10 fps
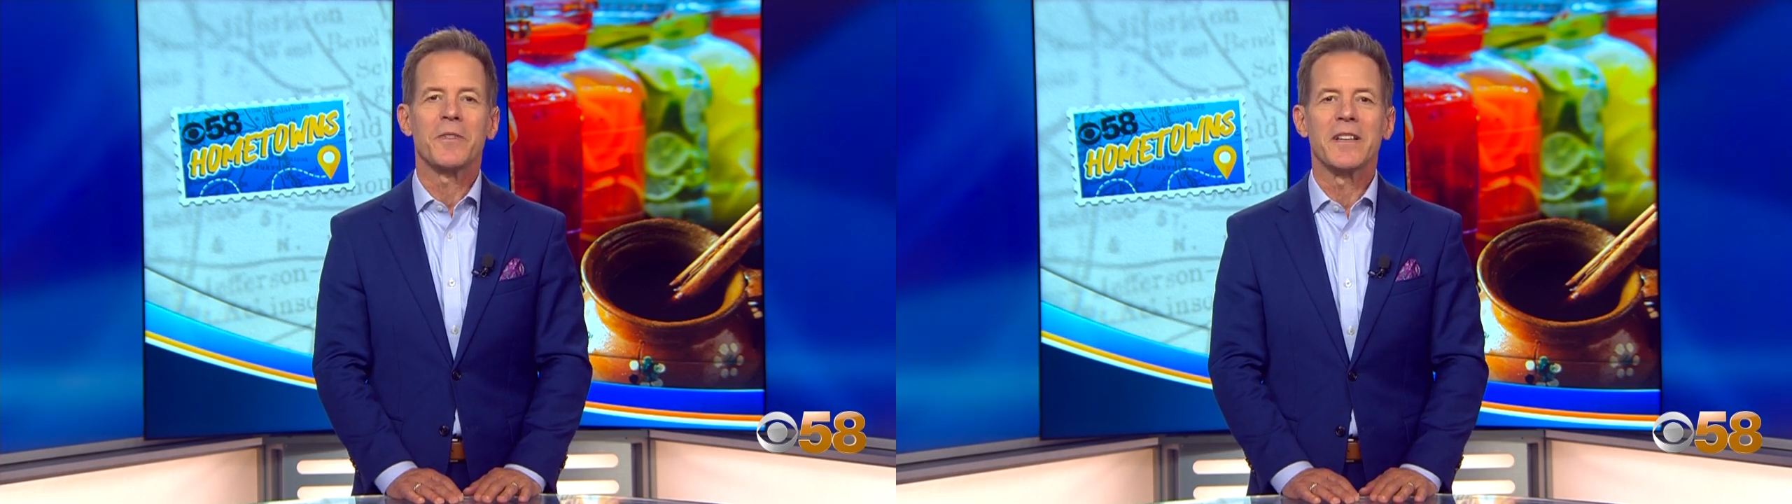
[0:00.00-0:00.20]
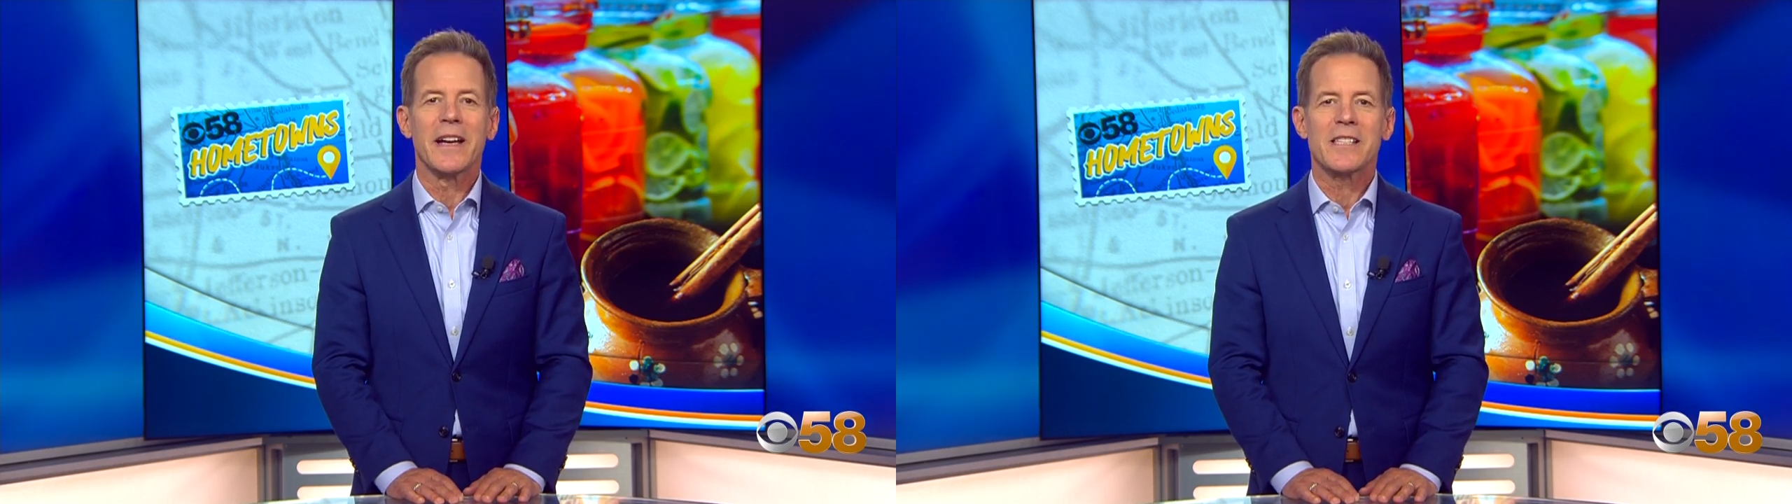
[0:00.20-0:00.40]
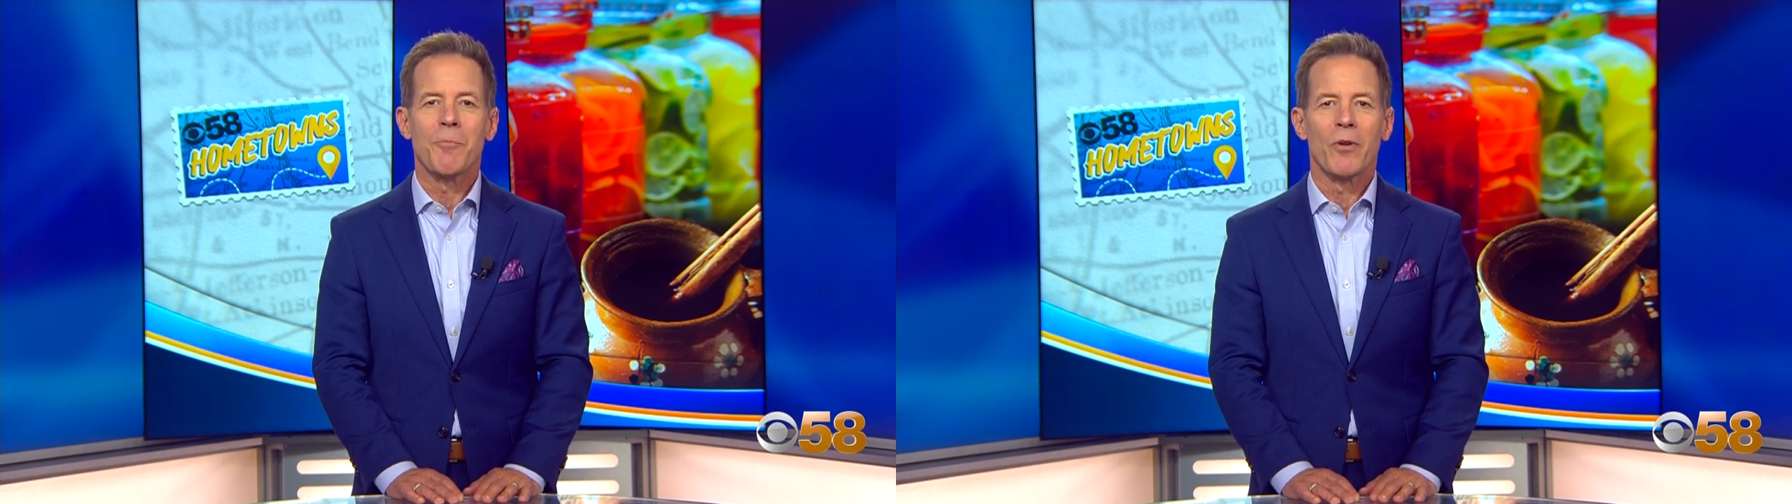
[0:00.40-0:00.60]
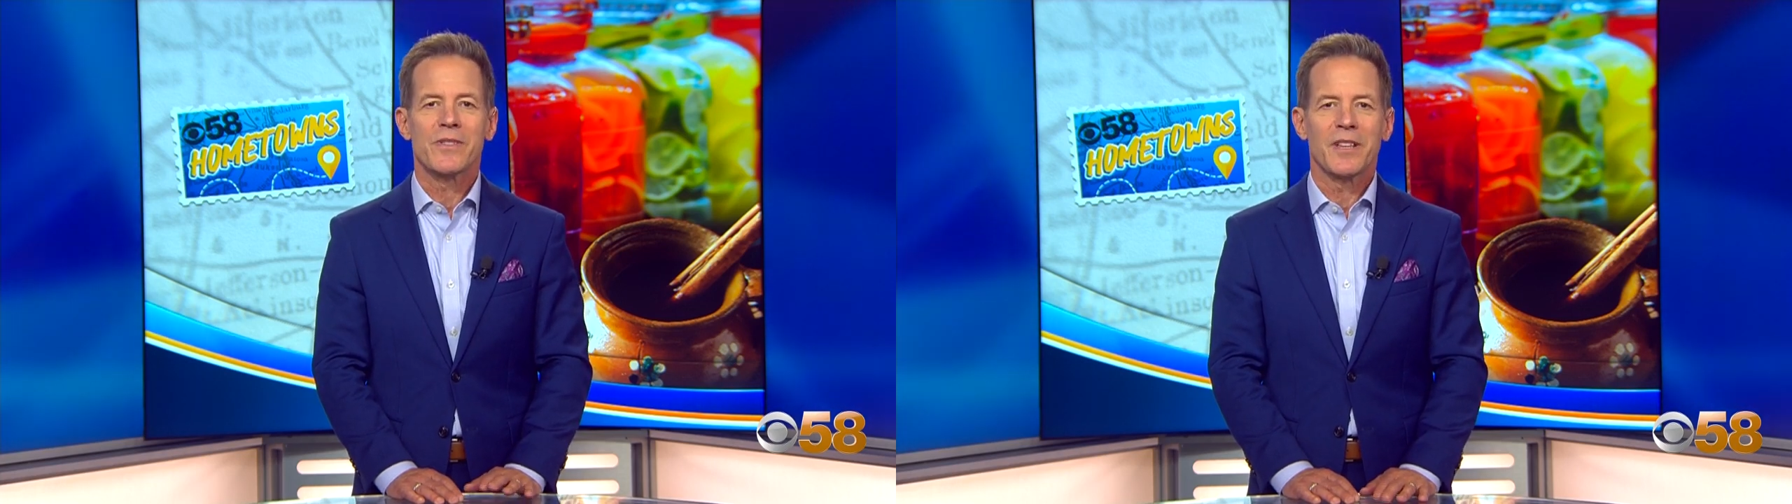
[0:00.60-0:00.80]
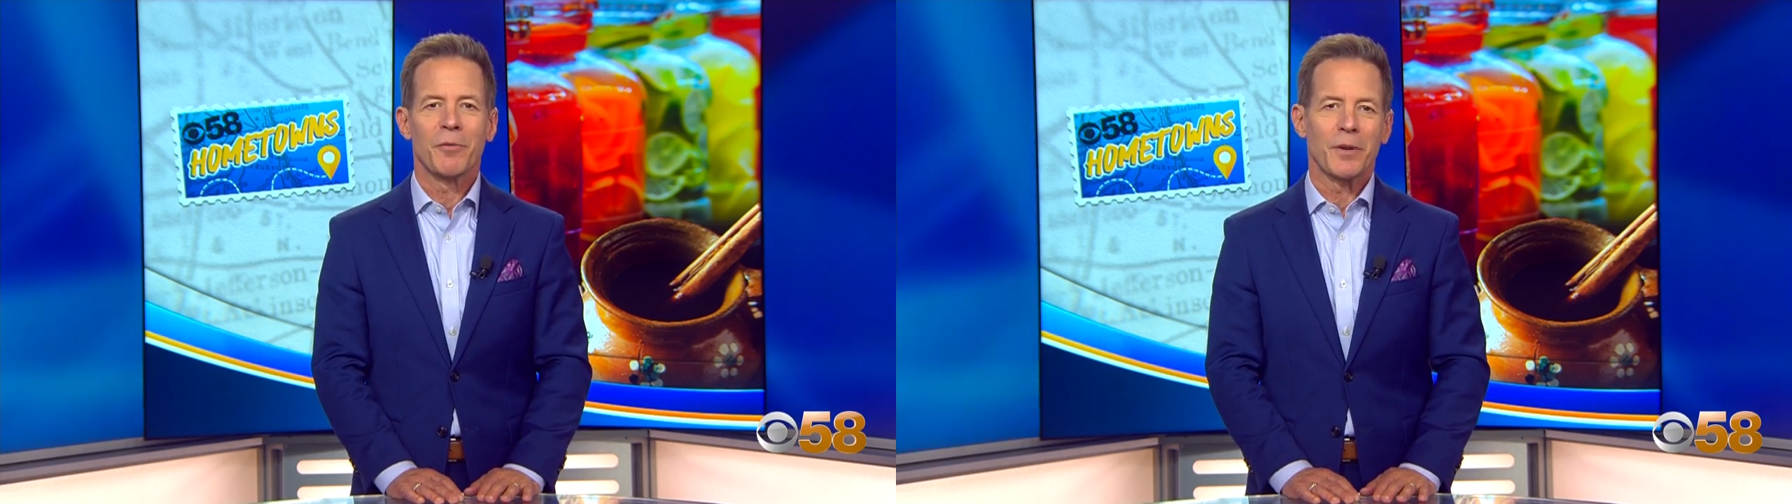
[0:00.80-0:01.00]
58's
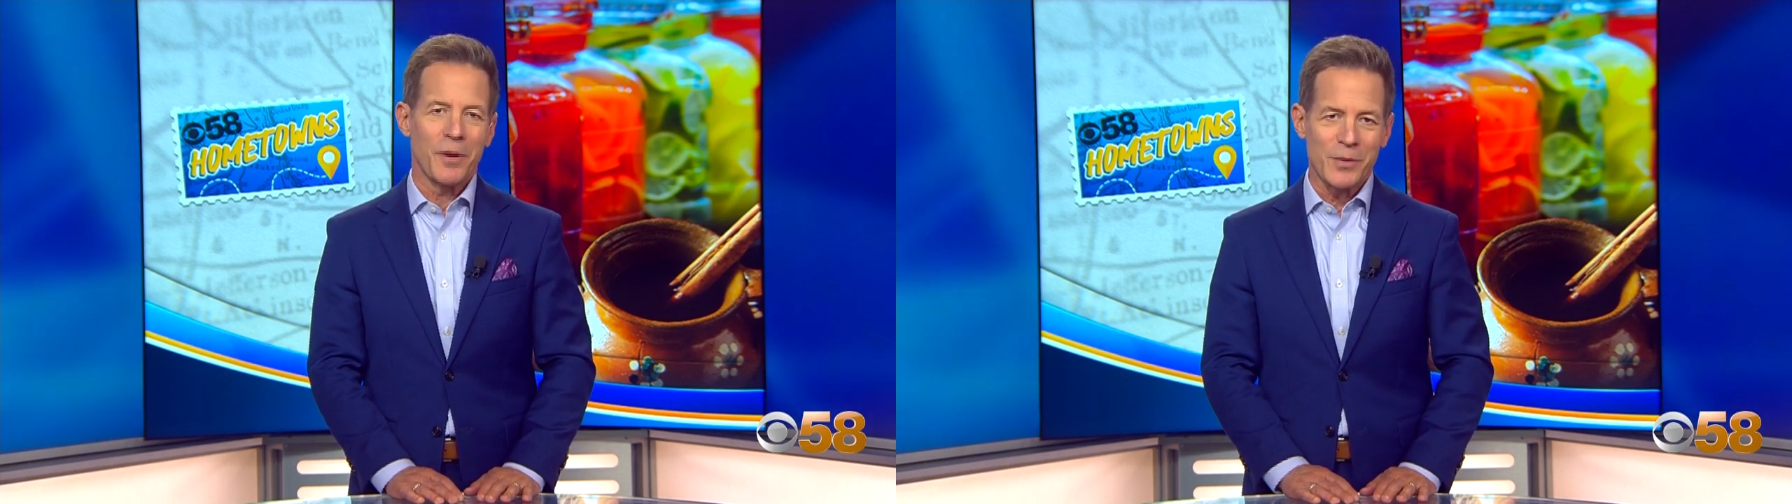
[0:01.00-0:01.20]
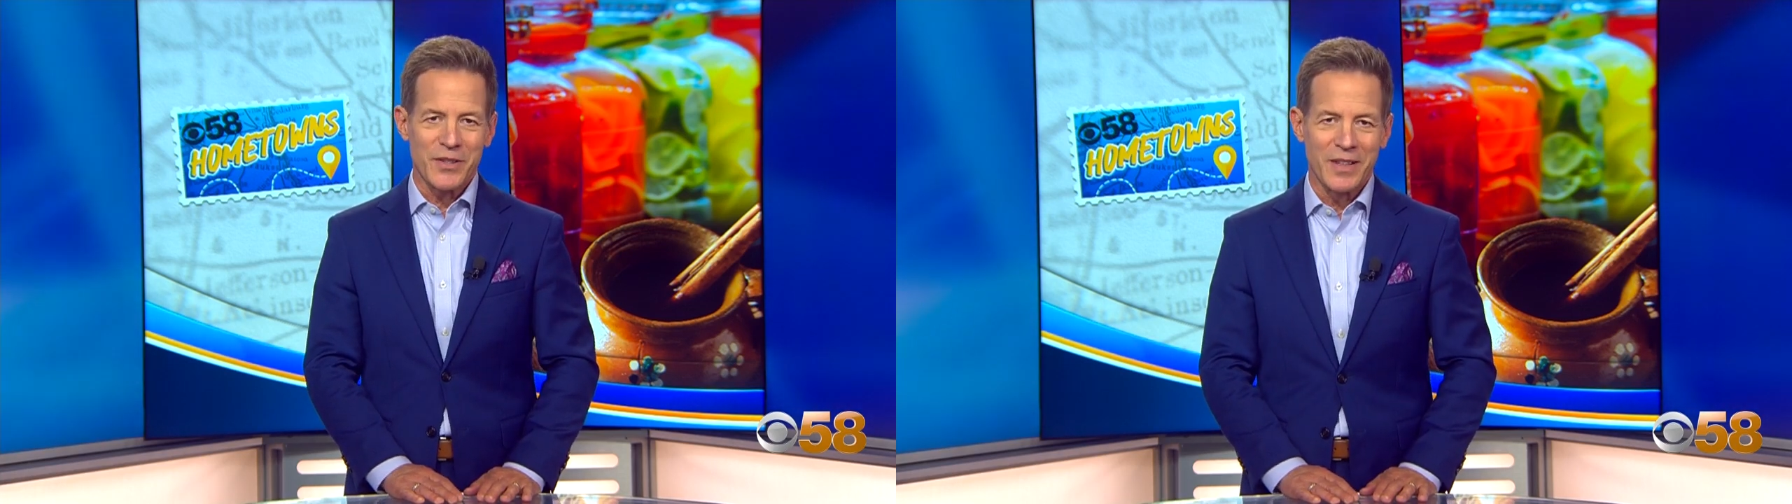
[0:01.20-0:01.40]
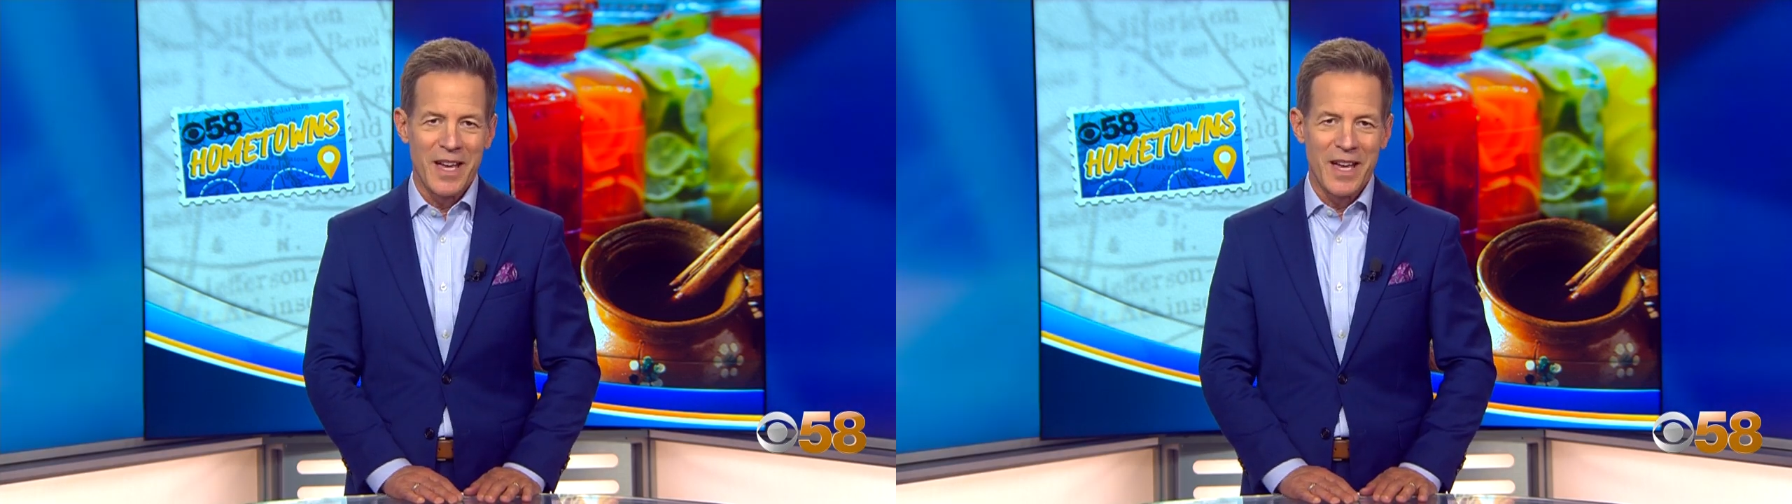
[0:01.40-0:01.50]
Montse Ricossa